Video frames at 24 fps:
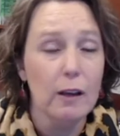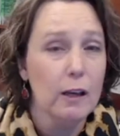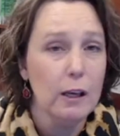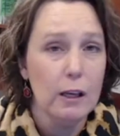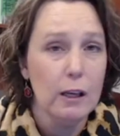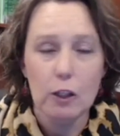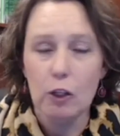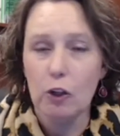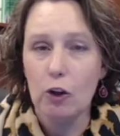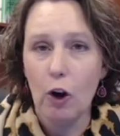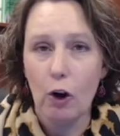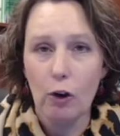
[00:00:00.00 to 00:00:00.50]

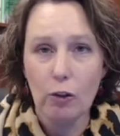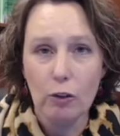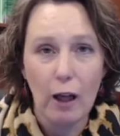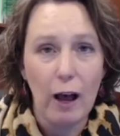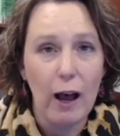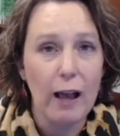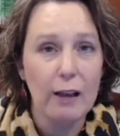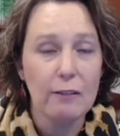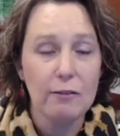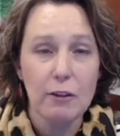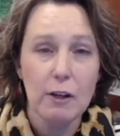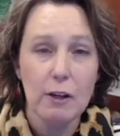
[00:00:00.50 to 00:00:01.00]
You go
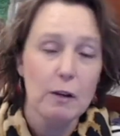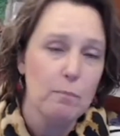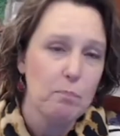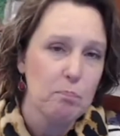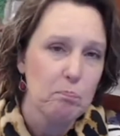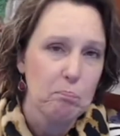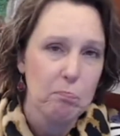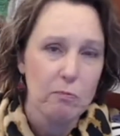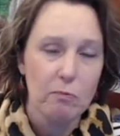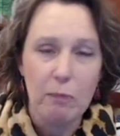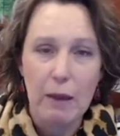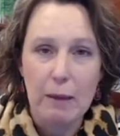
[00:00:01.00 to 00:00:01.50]
live
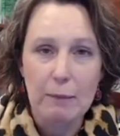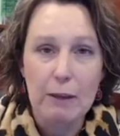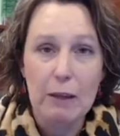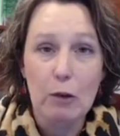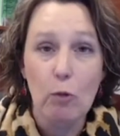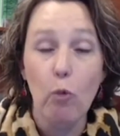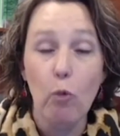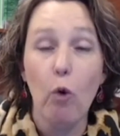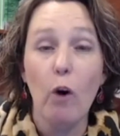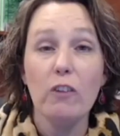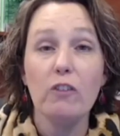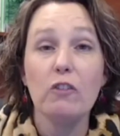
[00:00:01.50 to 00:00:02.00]
maybe
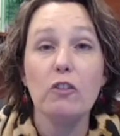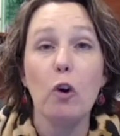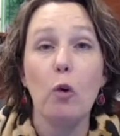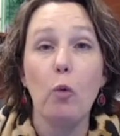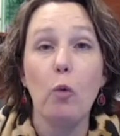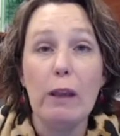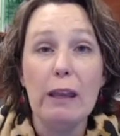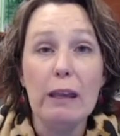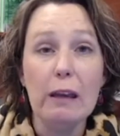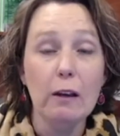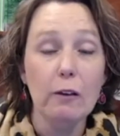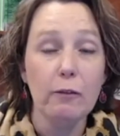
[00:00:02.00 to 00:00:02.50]
once a
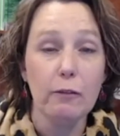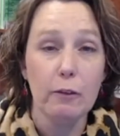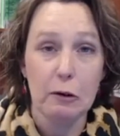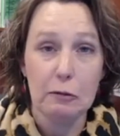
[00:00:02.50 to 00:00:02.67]
week for